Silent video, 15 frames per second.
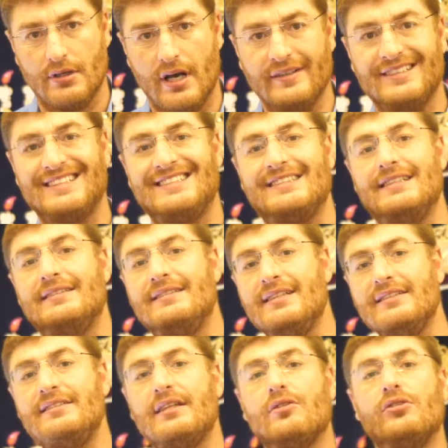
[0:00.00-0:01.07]
of the
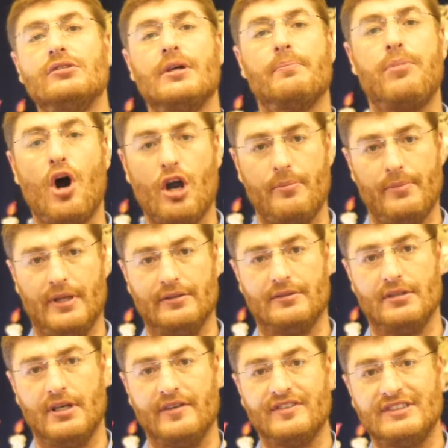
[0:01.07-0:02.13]
statistical department
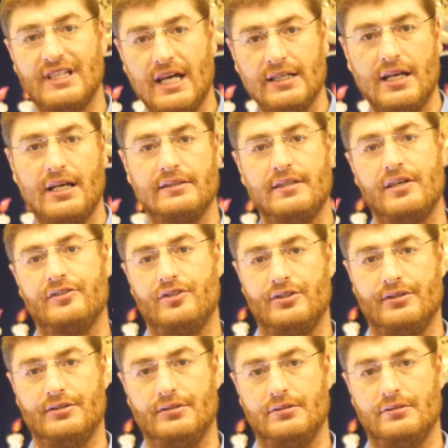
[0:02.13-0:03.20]
of Sinai
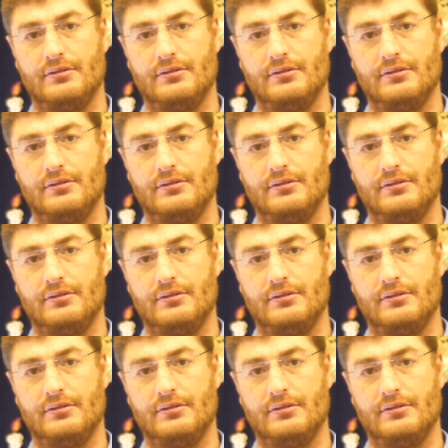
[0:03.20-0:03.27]
Desert